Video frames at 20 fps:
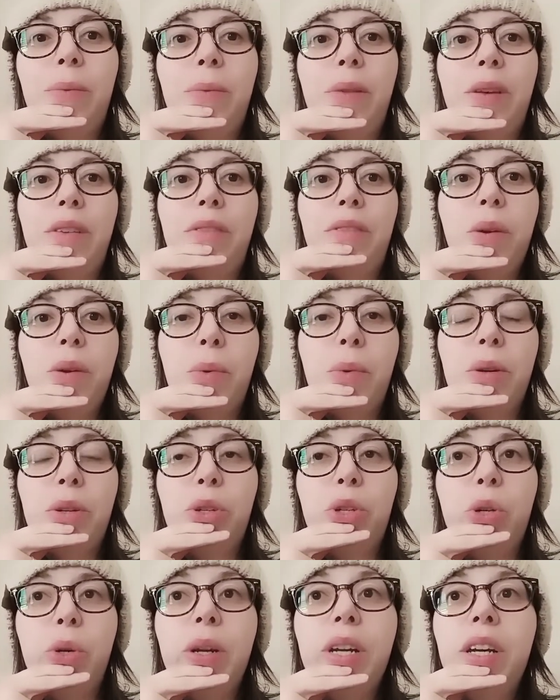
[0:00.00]
if you want
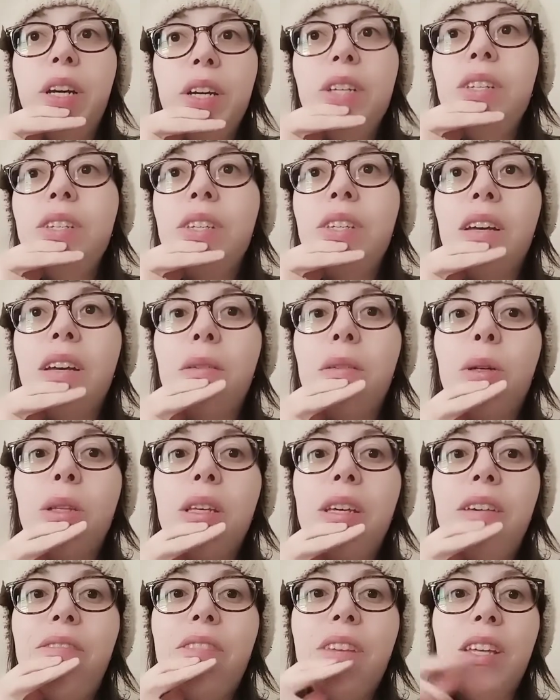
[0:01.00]
to join us, I'll
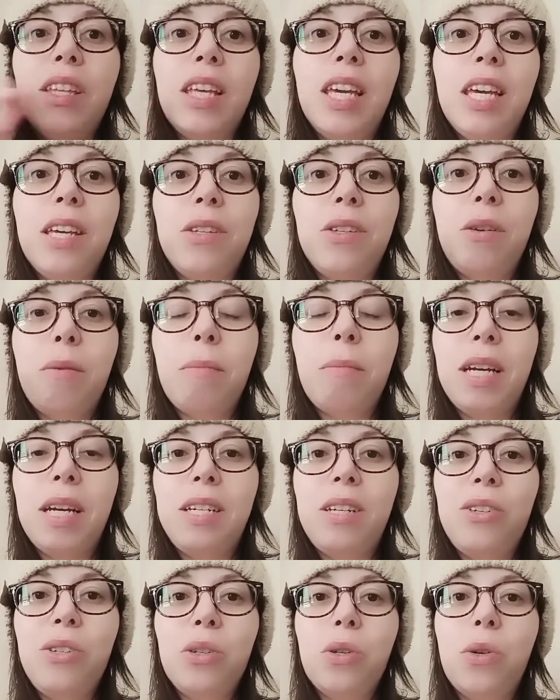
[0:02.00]
leave the link to my
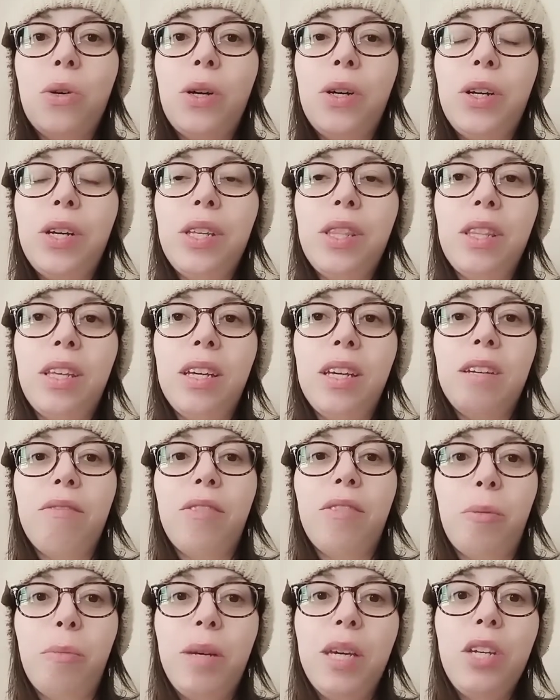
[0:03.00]
Discord and the
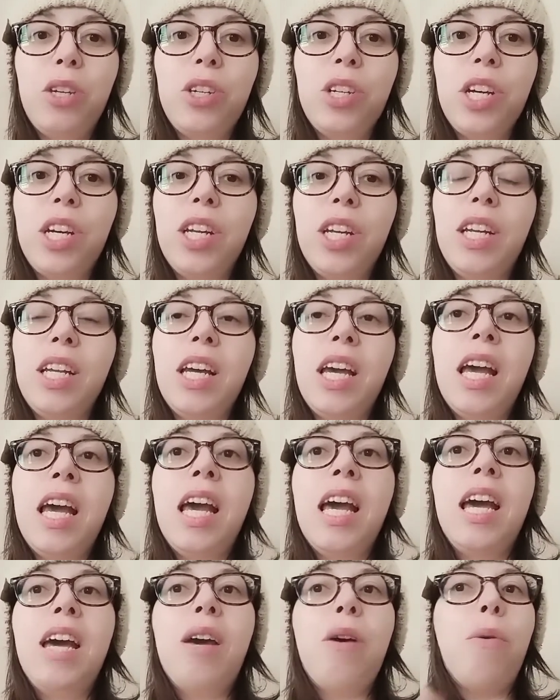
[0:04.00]
information.
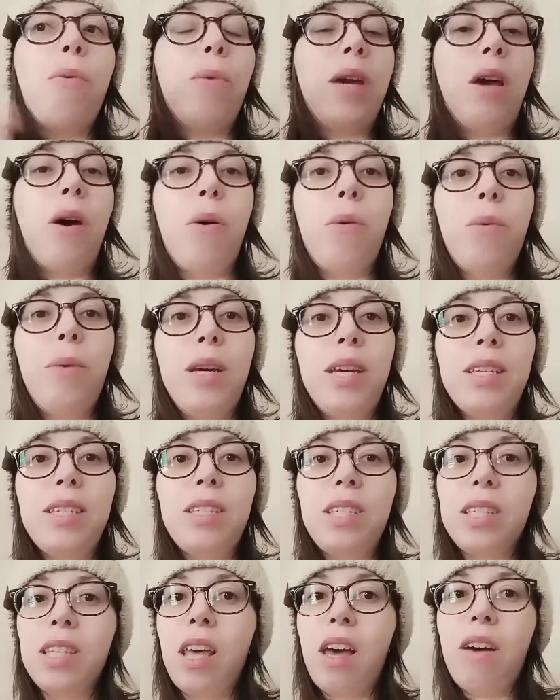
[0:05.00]
We
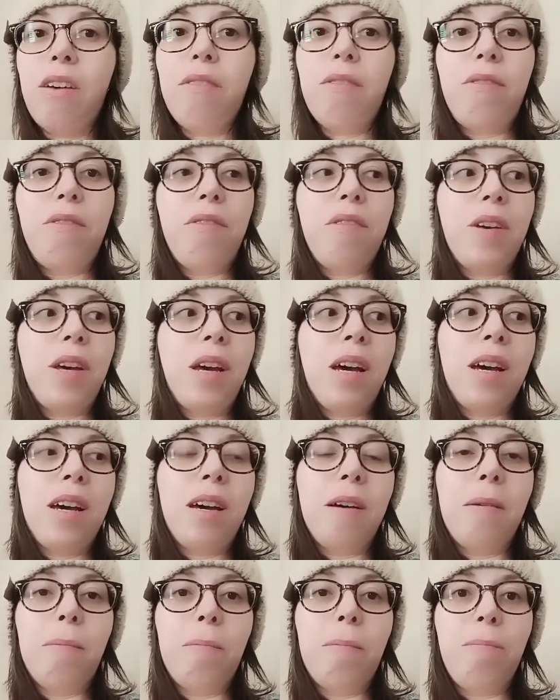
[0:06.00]
always love
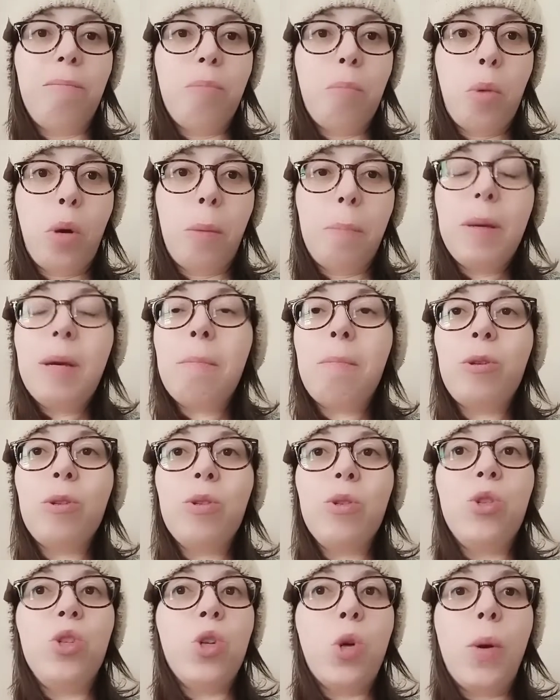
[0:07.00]
more
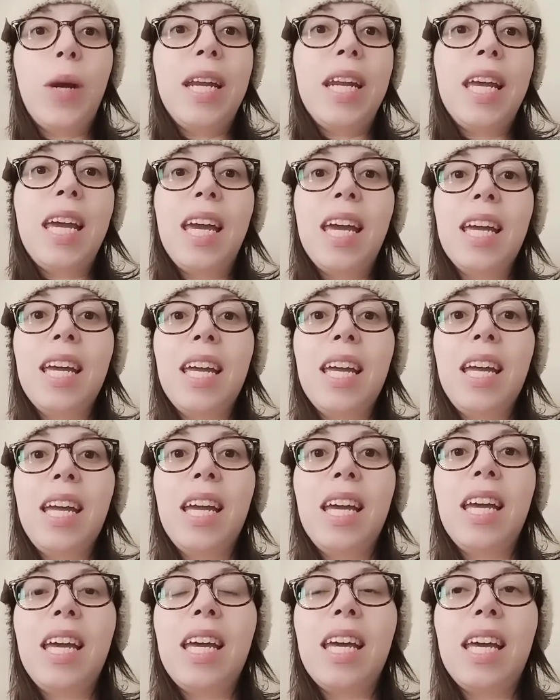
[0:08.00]
people joining,
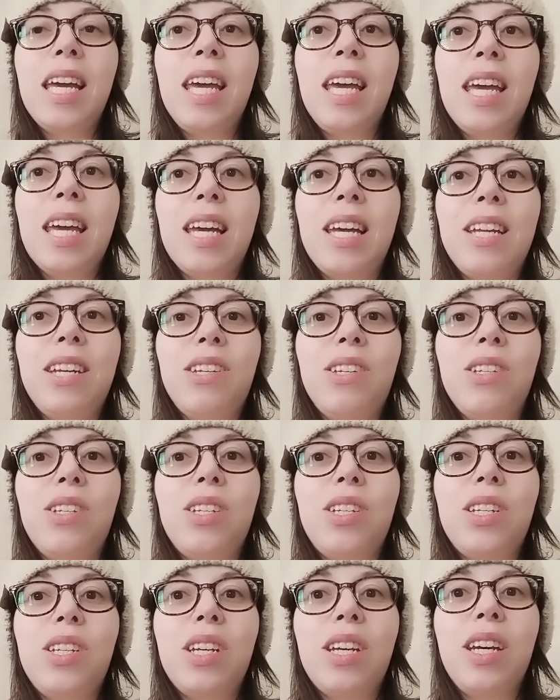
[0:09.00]

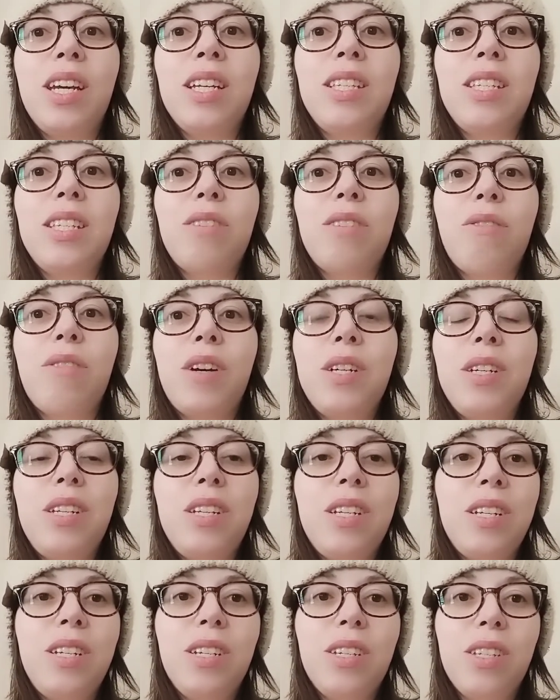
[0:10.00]
and it's fun
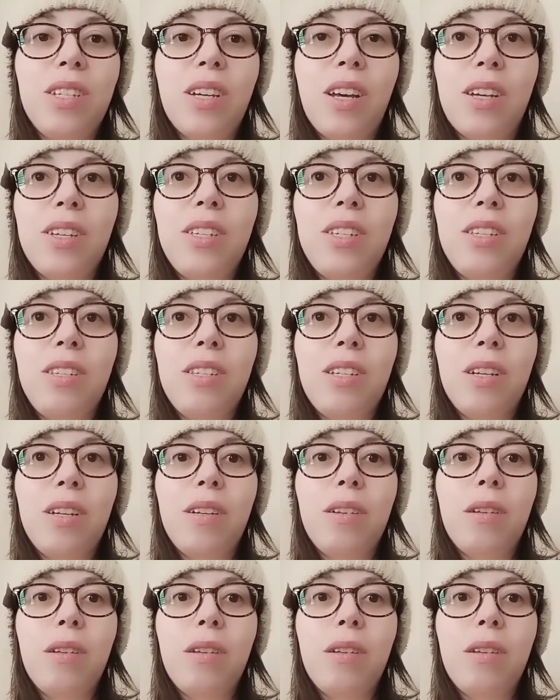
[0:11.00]
to discuss